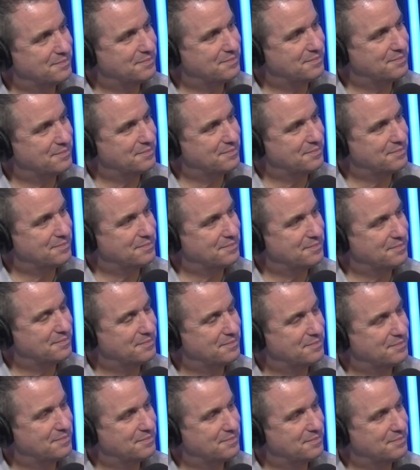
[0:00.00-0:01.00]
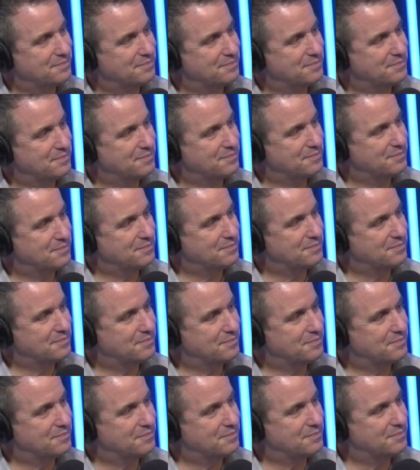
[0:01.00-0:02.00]

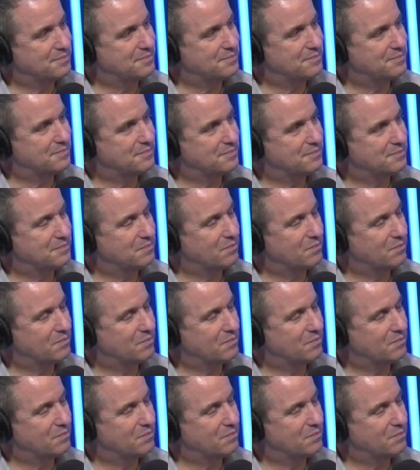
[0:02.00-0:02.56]
(not speaking)